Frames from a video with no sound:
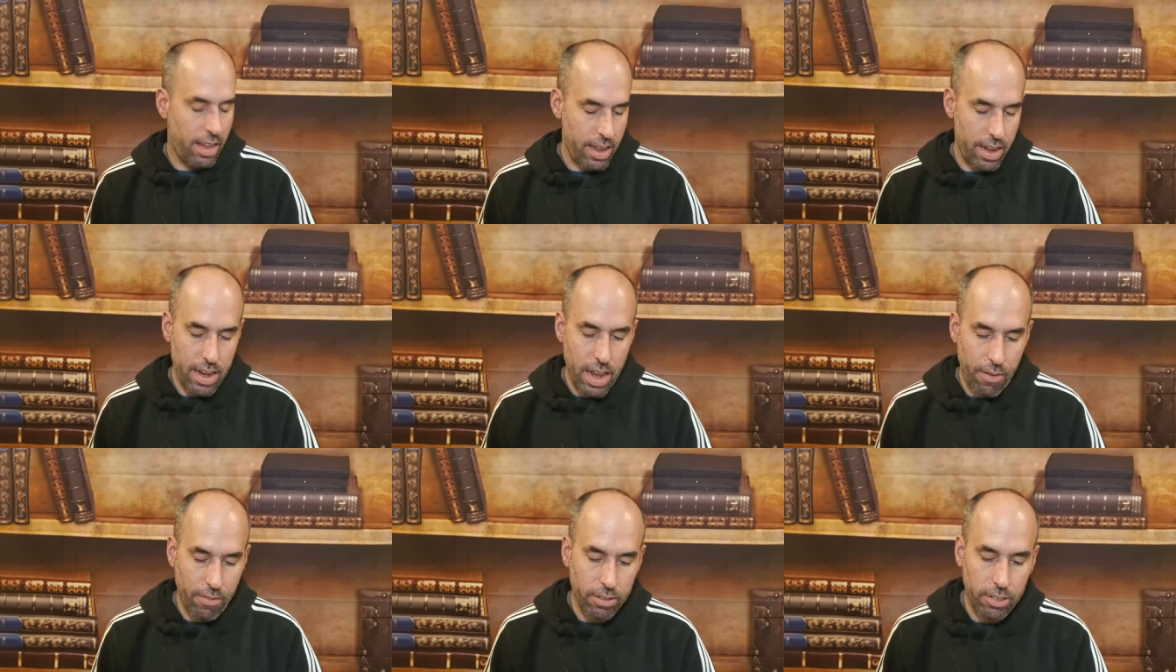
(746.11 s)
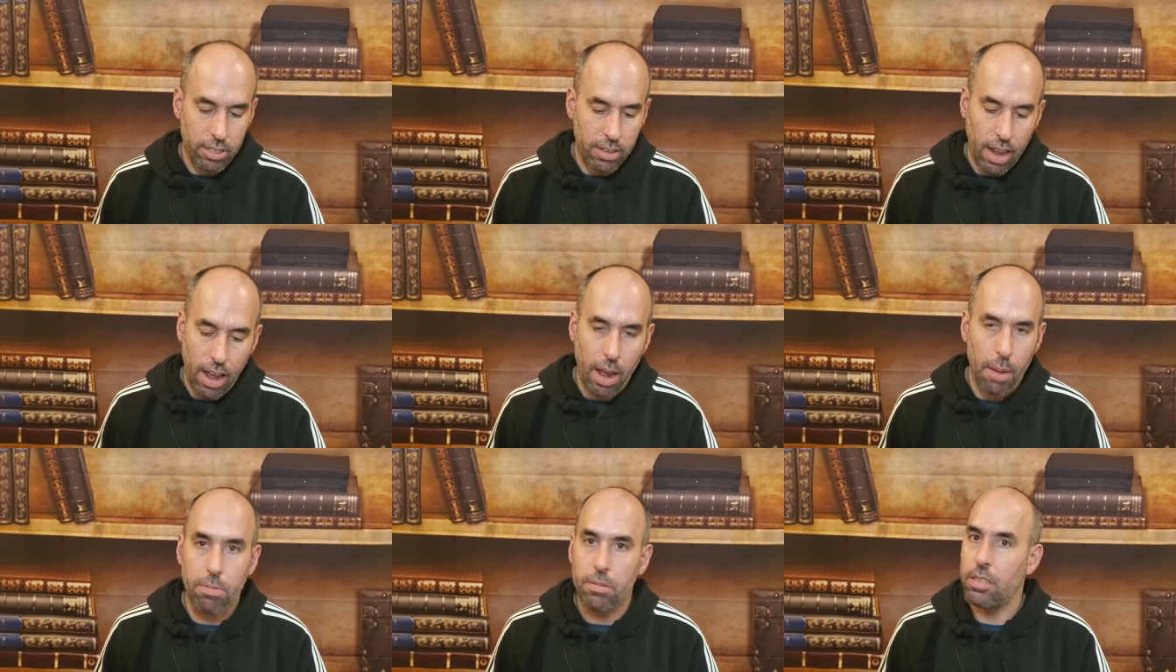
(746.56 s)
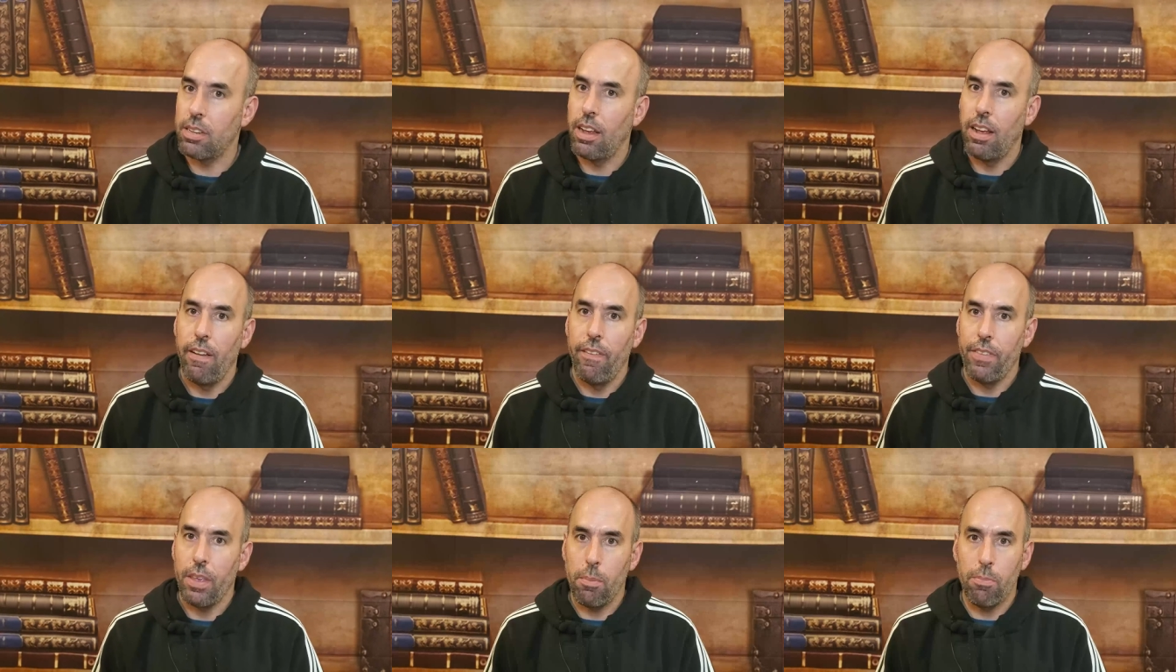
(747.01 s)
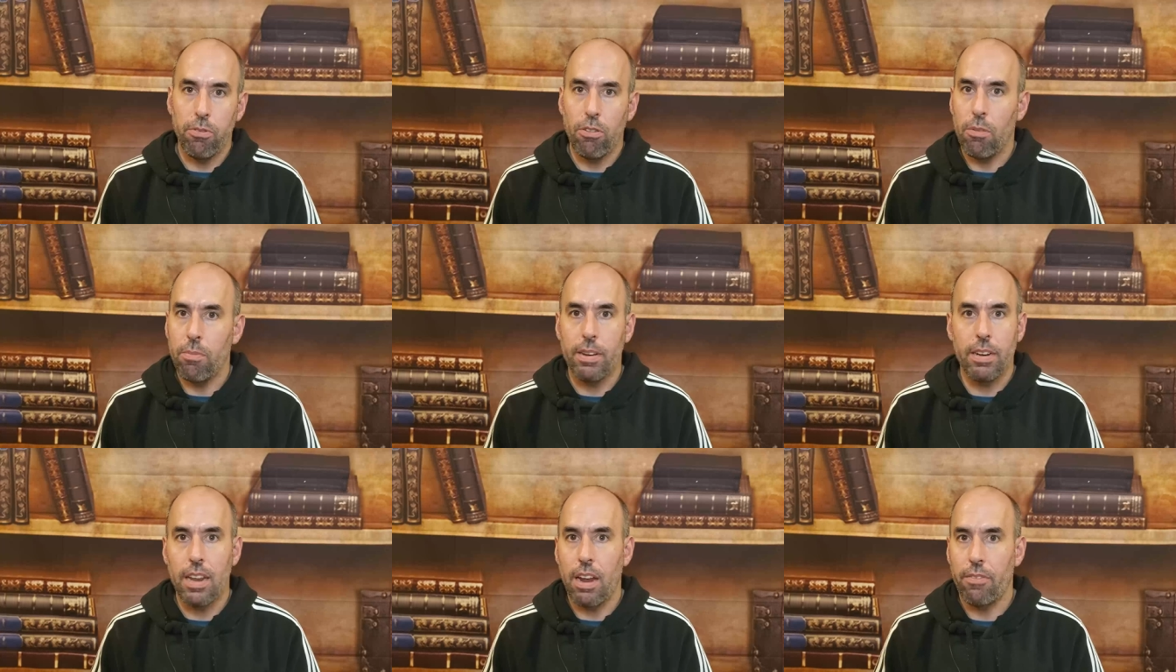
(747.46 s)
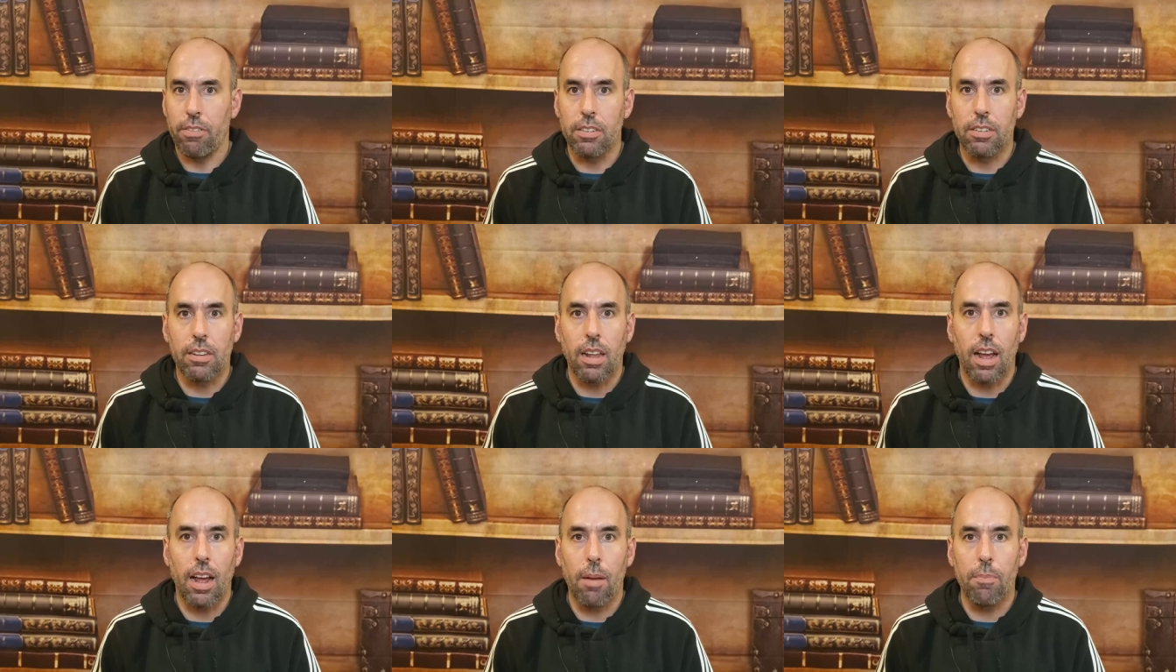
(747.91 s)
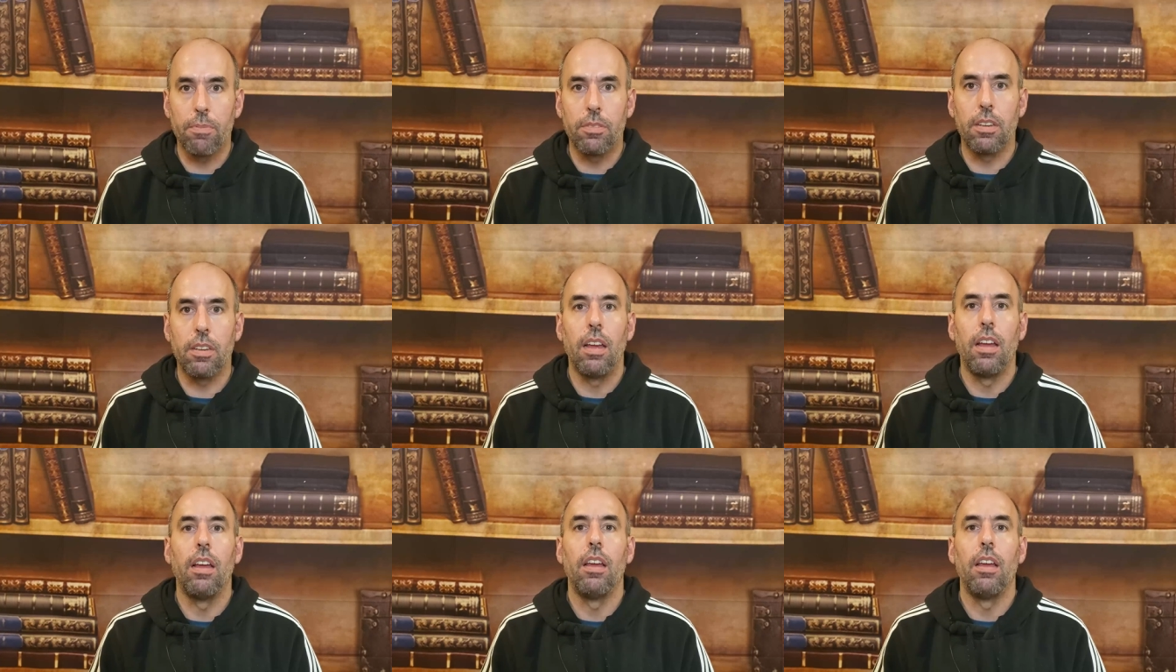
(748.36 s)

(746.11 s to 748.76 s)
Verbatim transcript: It never stops. Improvement never stops.